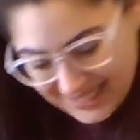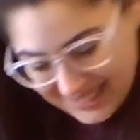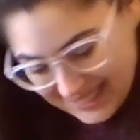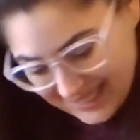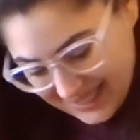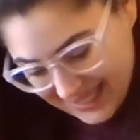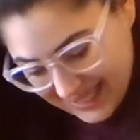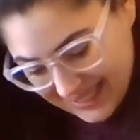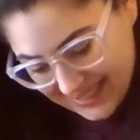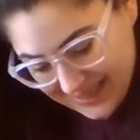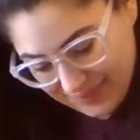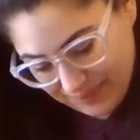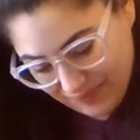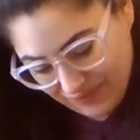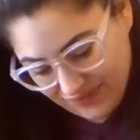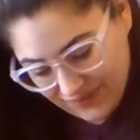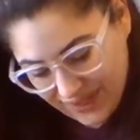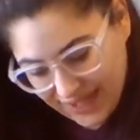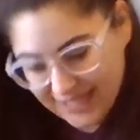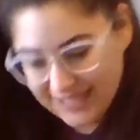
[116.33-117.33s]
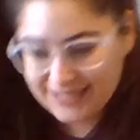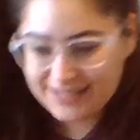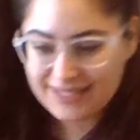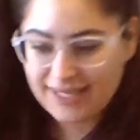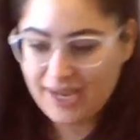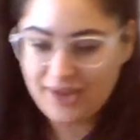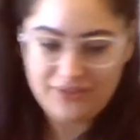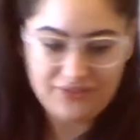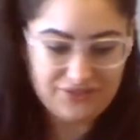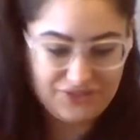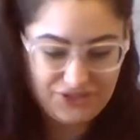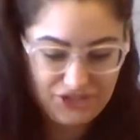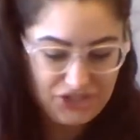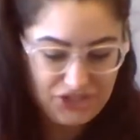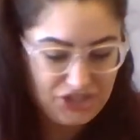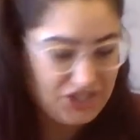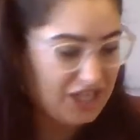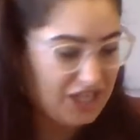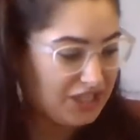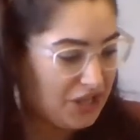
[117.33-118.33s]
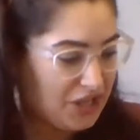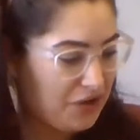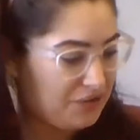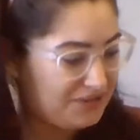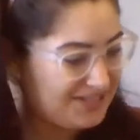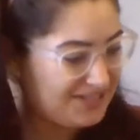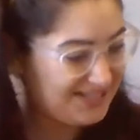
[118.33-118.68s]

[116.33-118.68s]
Like a very tough jello.